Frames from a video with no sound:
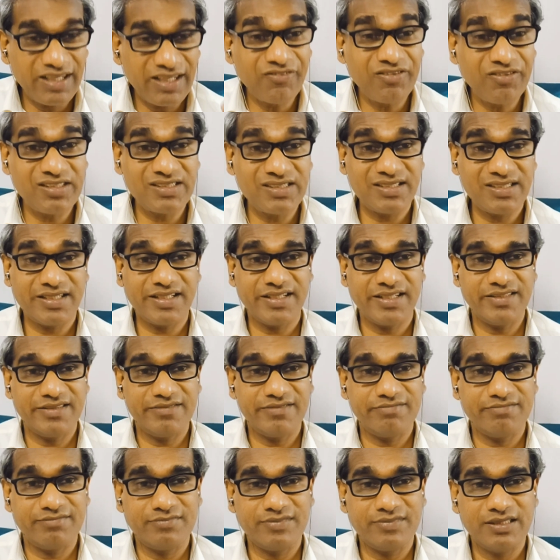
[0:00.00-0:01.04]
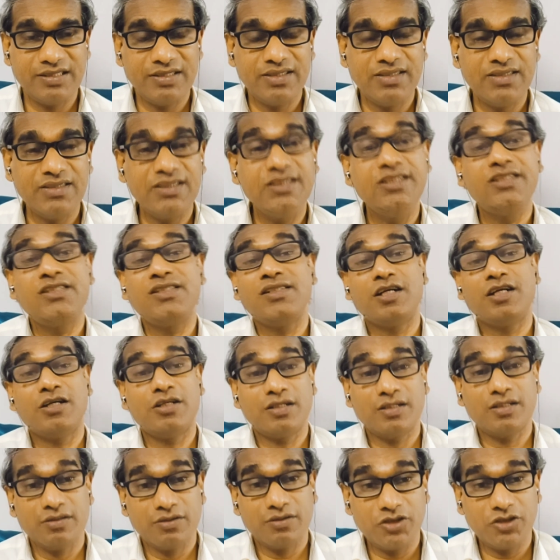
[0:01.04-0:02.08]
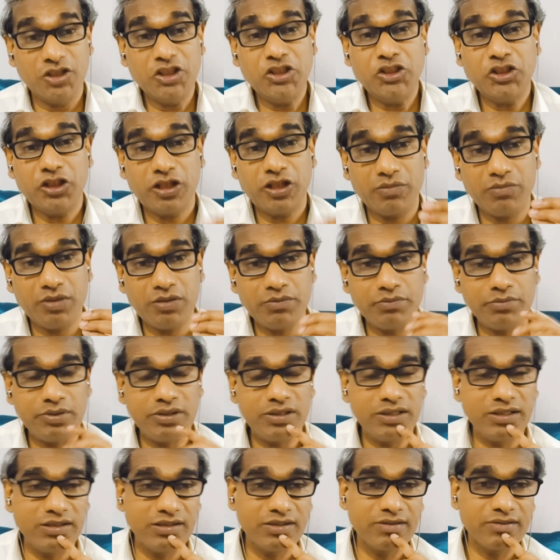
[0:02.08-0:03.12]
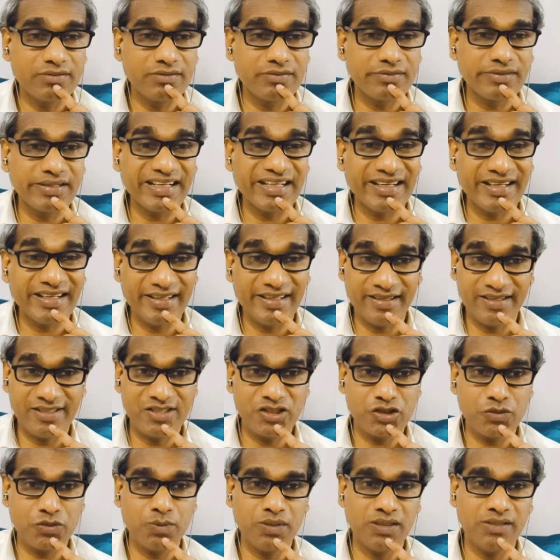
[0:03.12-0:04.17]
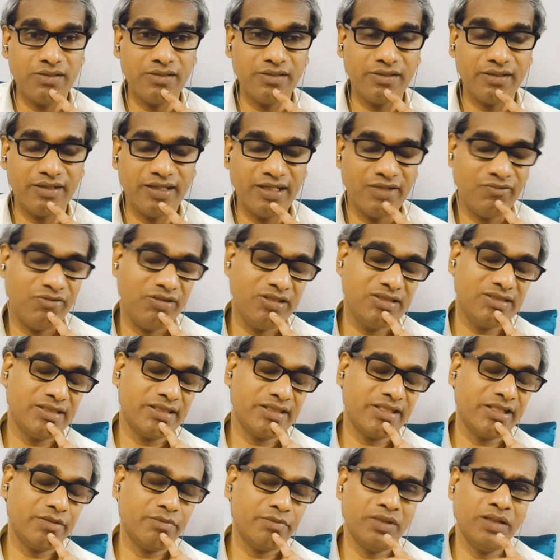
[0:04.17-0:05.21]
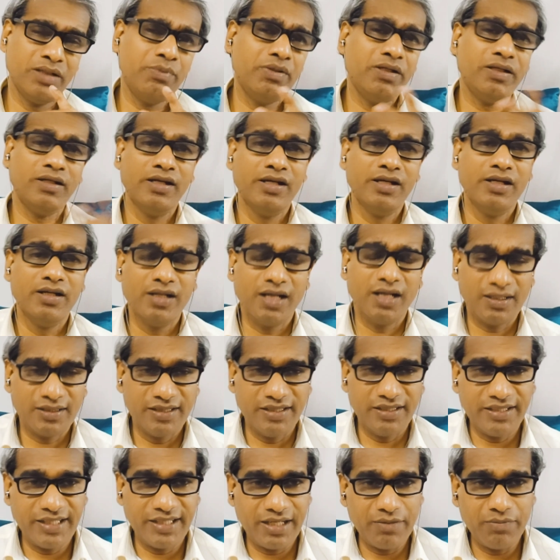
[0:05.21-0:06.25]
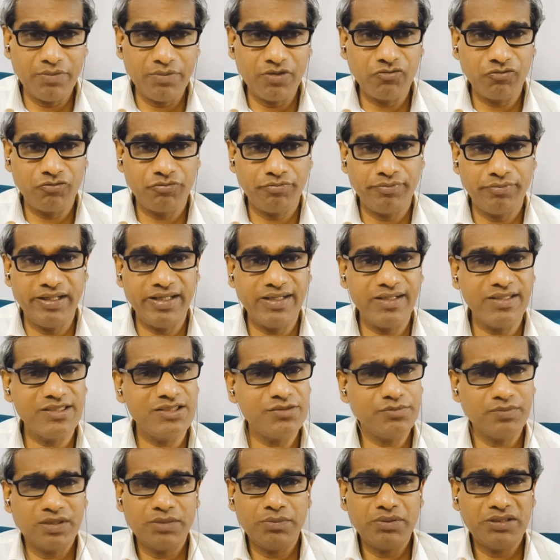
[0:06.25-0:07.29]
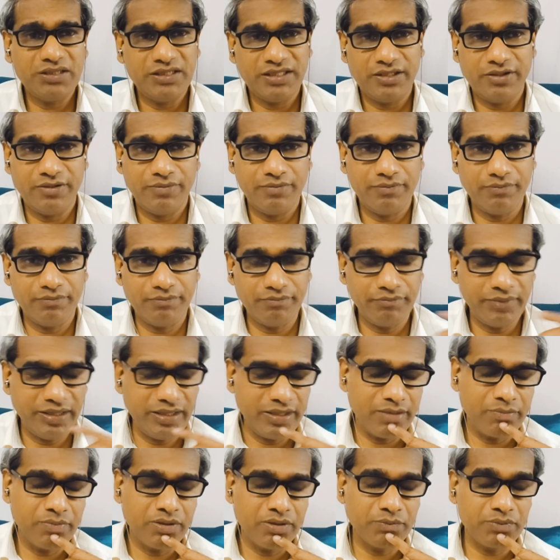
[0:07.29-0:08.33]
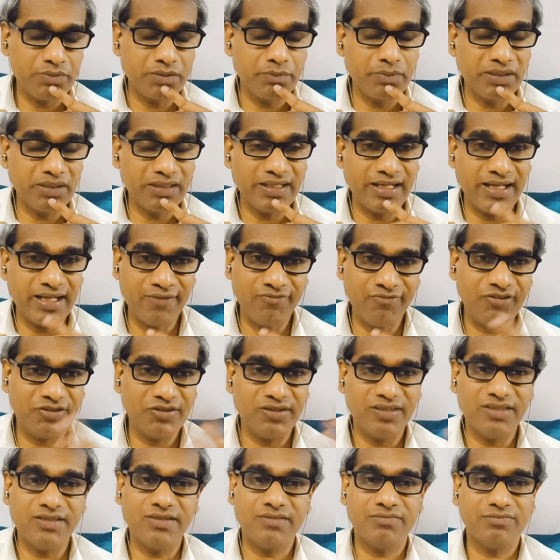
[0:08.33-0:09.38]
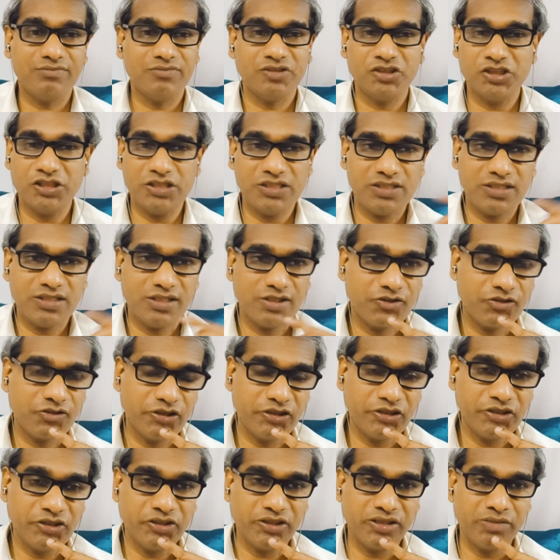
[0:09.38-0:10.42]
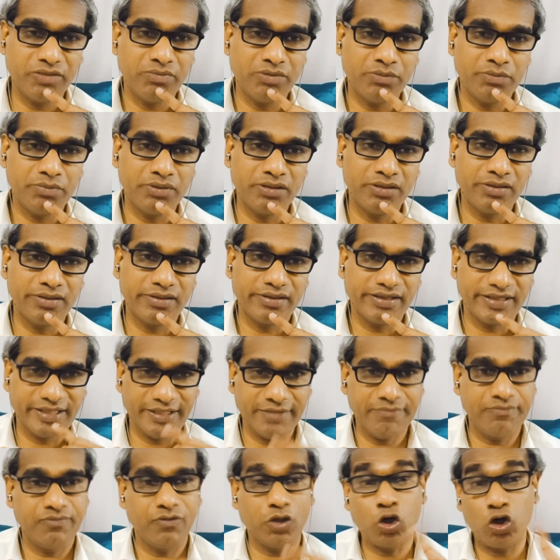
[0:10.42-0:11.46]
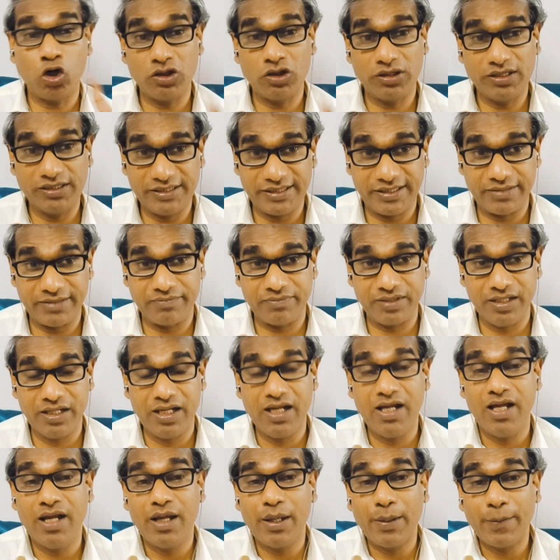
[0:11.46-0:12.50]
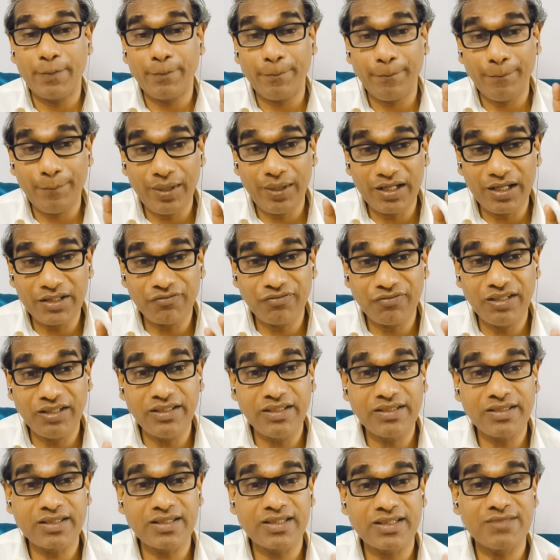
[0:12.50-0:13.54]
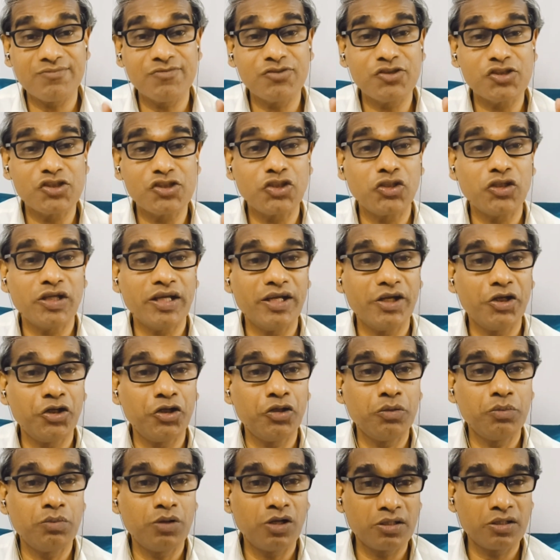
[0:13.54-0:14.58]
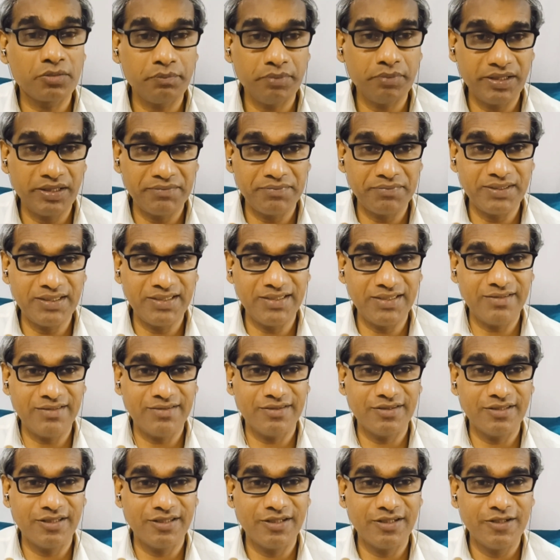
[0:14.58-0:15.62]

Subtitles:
every second. She's not going to remember her husband every second. Maybe at the time of marriage, maybe she may remember, but after that, she's not going to remember him all the time. But when it comes to a newborn baby,